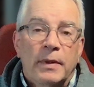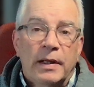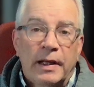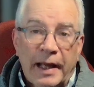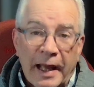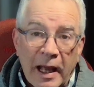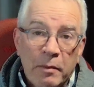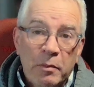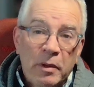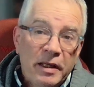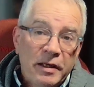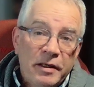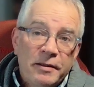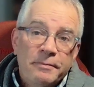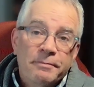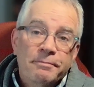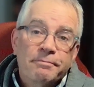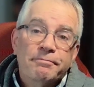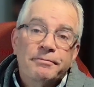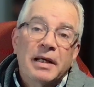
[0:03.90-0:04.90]
Hamlet,
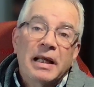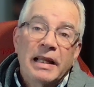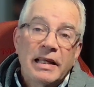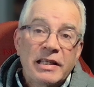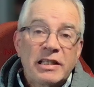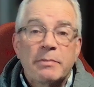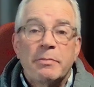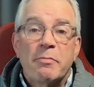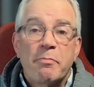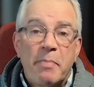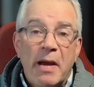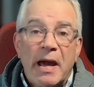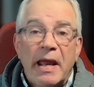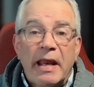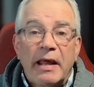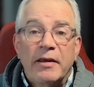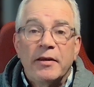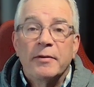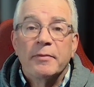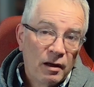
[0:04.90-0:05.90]
Elizabeth Bennet,
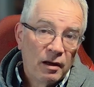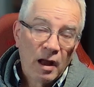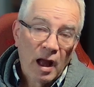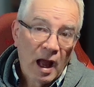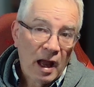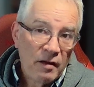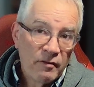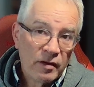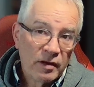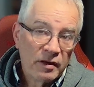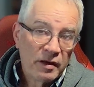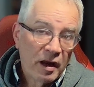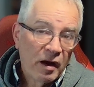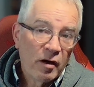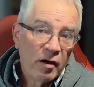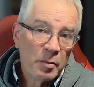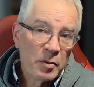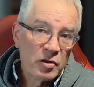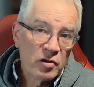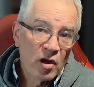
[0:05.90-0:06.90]
Ivan
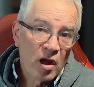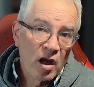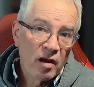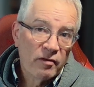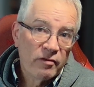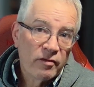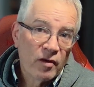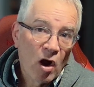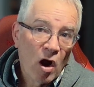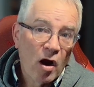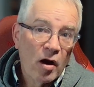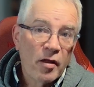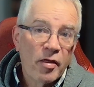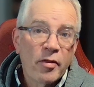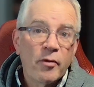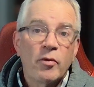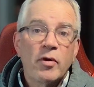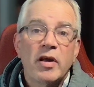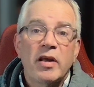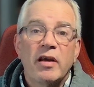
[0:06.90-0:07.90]
Karamazov are
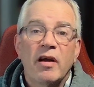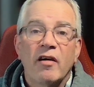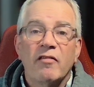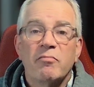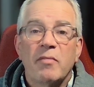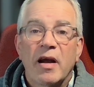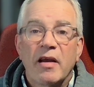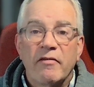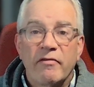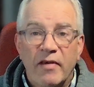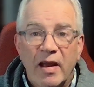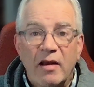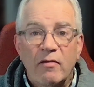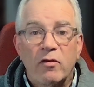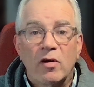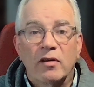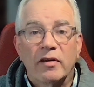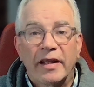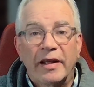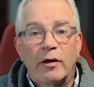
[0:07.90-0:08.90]
three of my
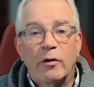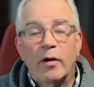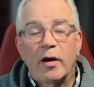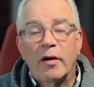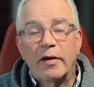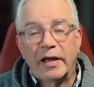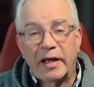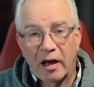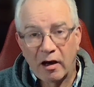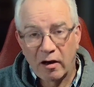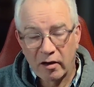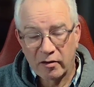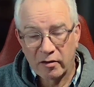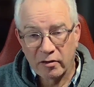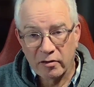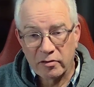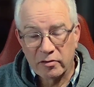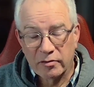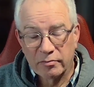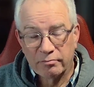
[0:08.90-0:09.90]
favorite literary
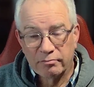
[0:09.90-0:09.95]
characters.